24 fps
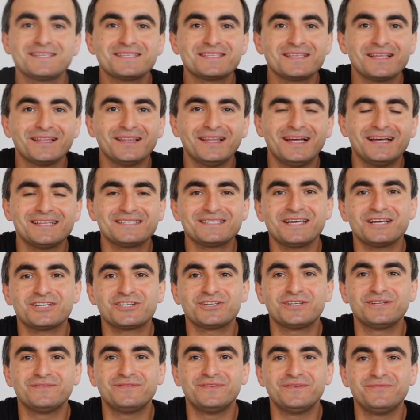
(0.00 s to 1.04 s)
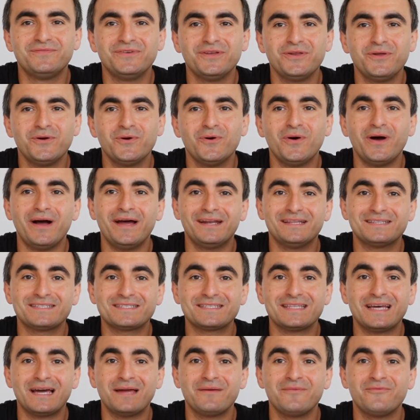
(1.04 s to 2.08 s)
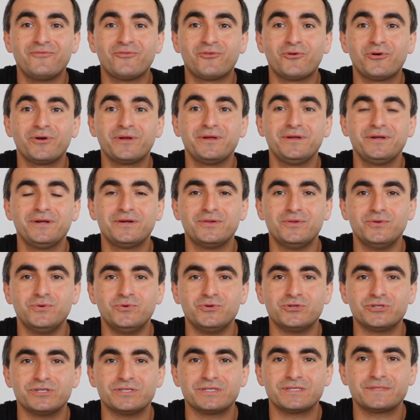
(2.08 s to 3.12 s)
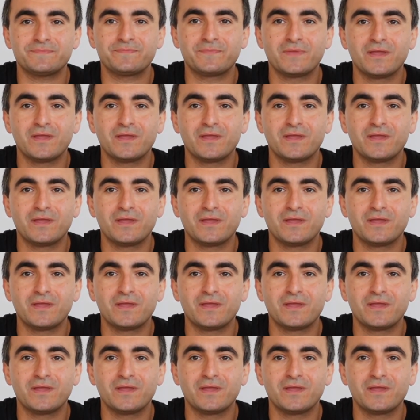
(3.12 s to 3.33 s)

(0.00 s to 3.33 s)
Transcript: is the last section of the video and it's time for conclusions.